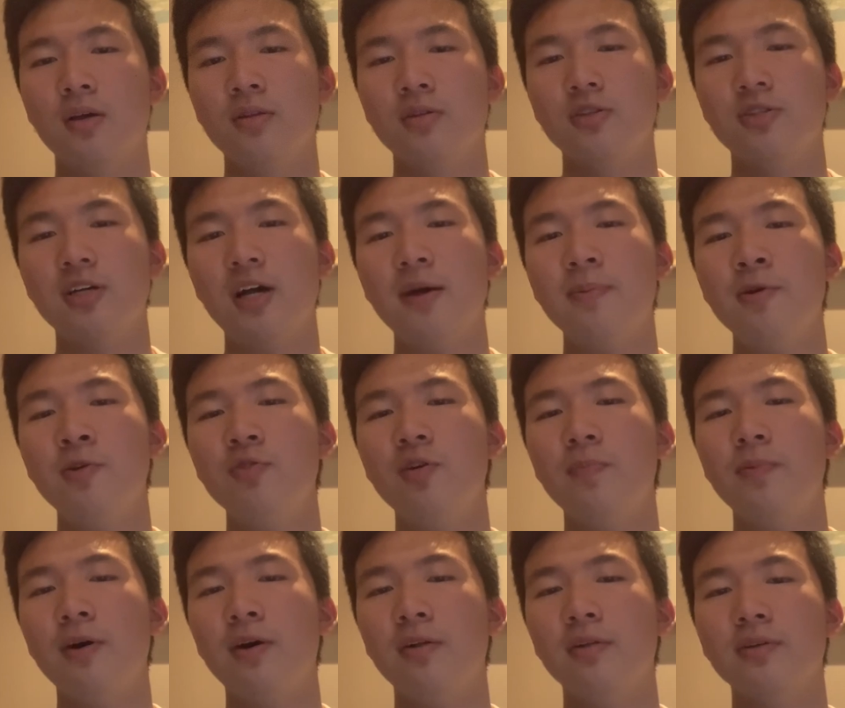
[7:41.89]
The Taiping
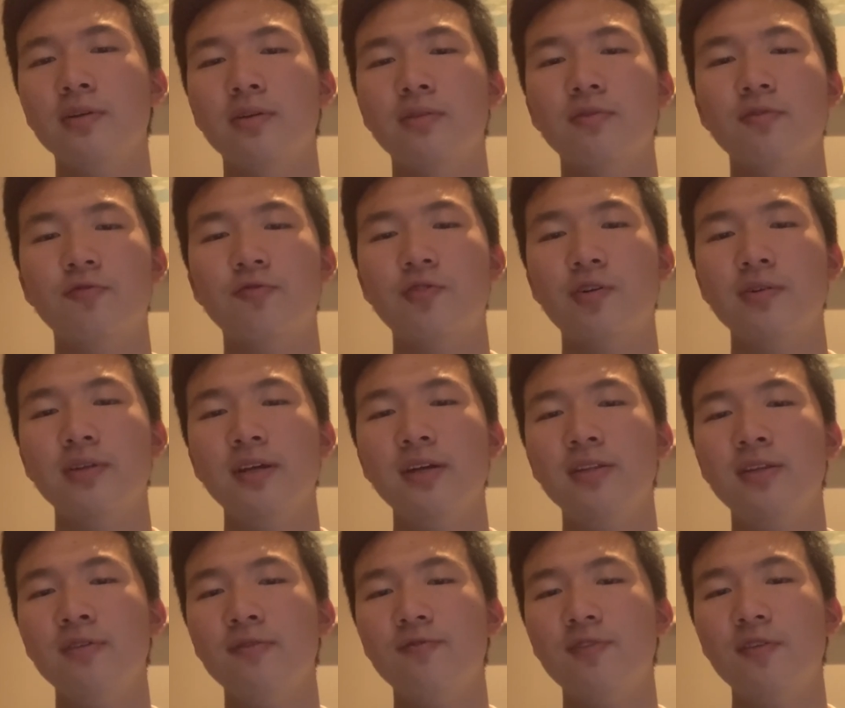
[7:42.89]
Rebellion from
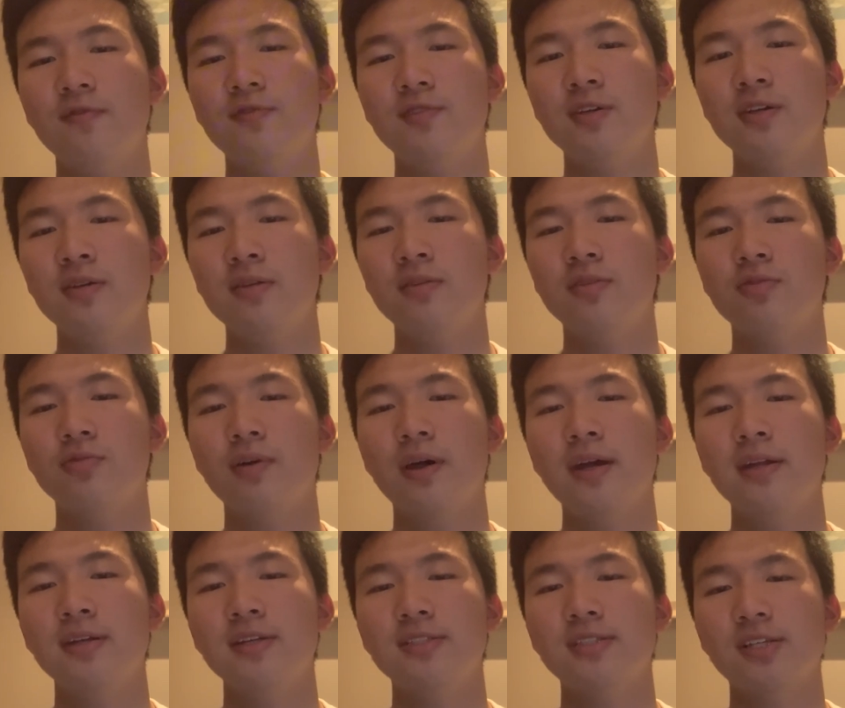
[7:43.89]
1850 to
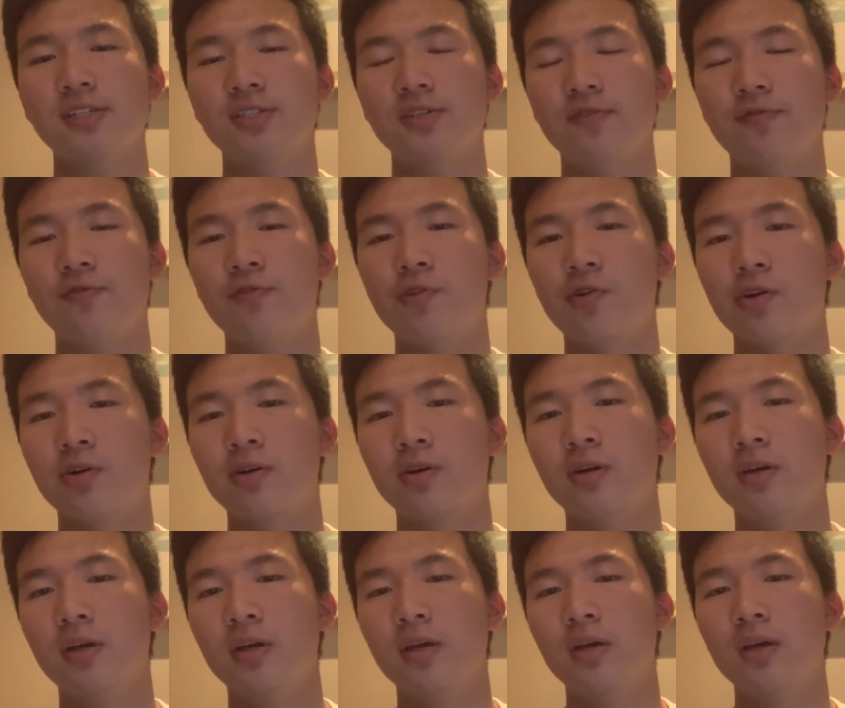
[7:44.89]
1864,
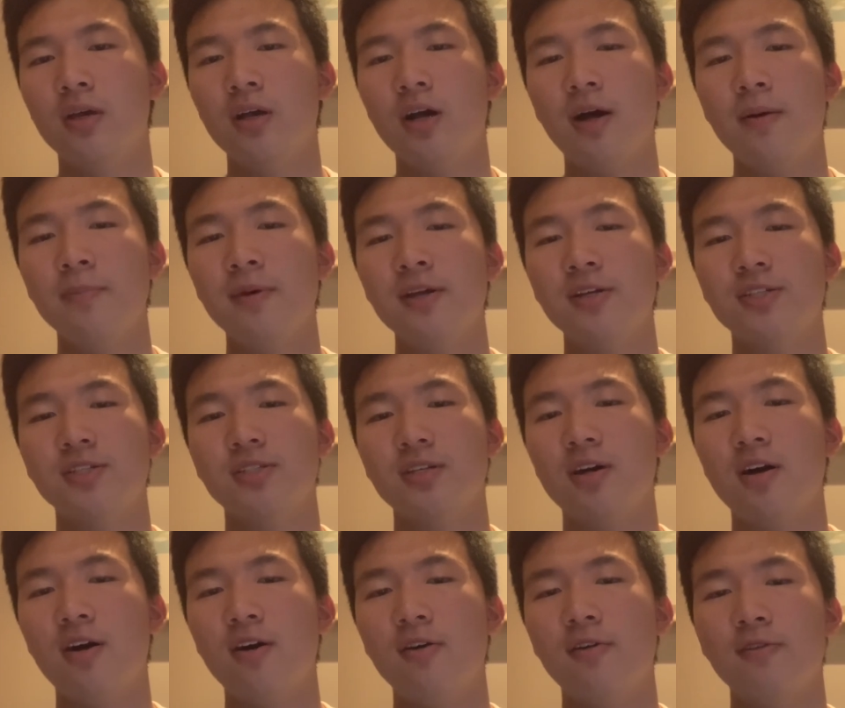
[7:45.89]
a mix
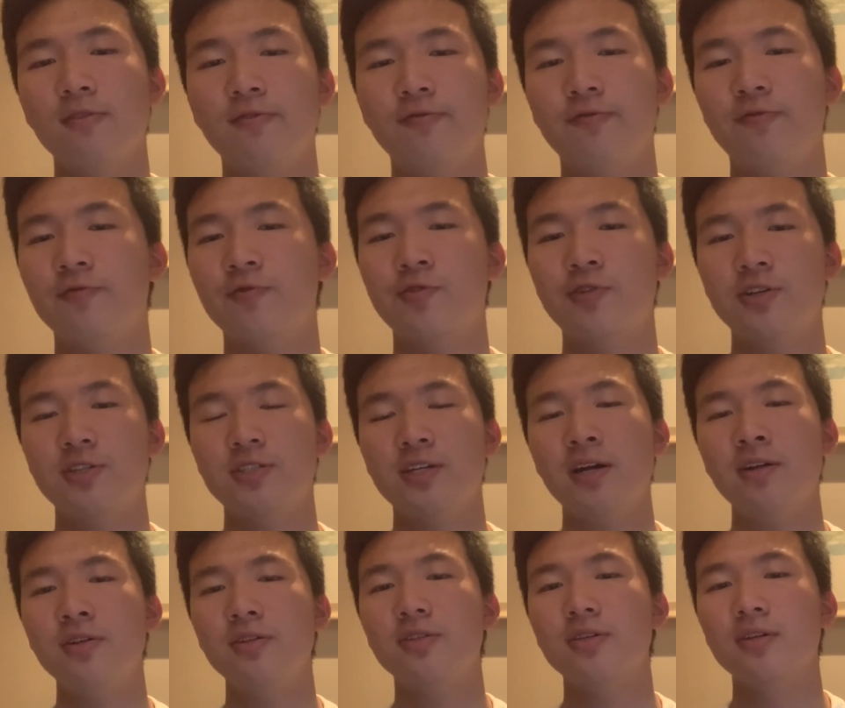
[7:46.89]
of
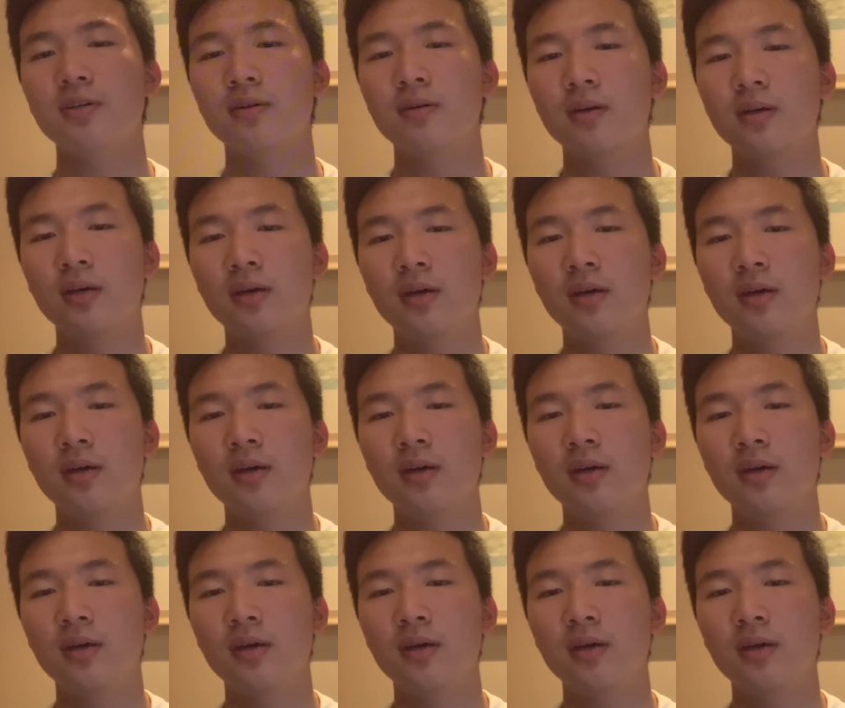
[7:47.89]
Christianity,